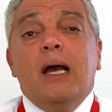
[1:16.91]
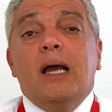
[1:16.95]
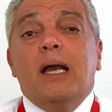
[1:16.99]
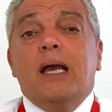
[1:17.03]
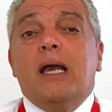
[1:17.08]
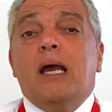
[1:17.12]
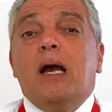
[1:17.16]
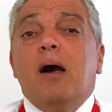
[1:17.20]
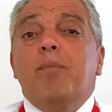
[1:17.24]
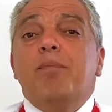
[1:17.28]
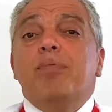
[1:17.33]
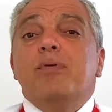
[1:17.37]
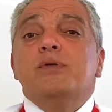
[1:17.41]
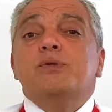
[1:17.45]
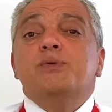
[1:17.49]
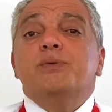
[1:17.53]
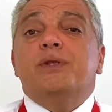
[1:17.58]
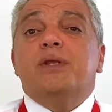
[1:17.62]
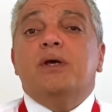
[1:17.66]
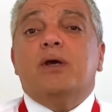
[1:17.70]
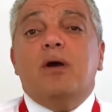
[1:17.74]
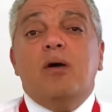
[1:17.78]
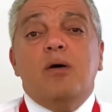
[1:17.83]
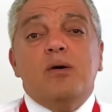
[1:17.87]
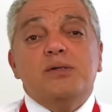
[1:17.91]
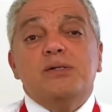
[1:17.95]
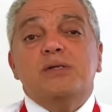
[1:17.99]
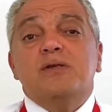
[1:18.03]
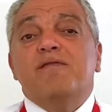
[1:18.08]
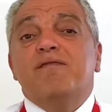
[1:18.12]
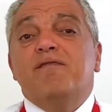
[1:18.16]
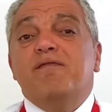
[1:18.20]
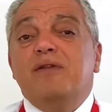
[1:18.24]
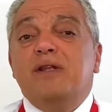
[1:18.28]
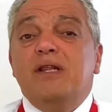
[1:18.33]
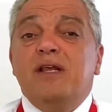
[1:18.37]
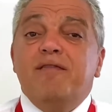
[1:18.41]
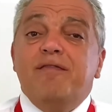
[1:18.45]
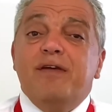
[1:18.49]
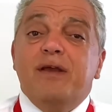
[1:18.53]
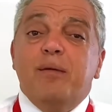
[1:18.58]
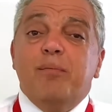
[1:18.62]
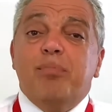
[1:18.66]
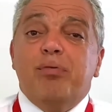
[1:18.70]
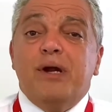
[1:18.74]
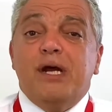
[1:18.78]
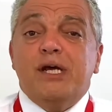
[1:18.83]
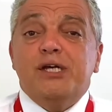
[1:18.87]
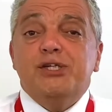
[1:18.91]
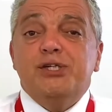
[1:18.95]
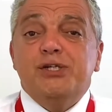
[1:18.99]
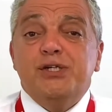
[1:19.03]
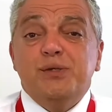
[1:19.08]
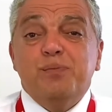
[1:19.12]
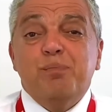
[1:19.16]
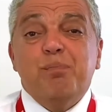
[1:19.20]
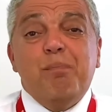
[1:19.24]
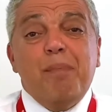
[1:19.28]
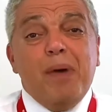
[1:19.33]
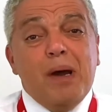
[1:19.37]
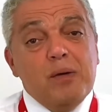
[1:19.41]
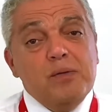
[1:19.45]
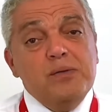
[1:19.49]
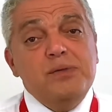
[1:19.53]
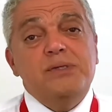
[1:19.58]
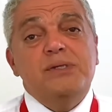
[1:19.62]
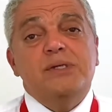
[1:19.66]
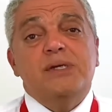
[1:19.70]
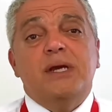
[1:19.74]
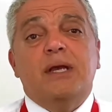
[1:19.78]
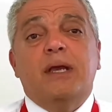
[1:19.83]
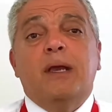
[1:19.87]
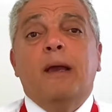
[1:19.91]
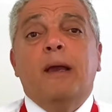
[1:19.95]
coupled with the cost of living pressures mounting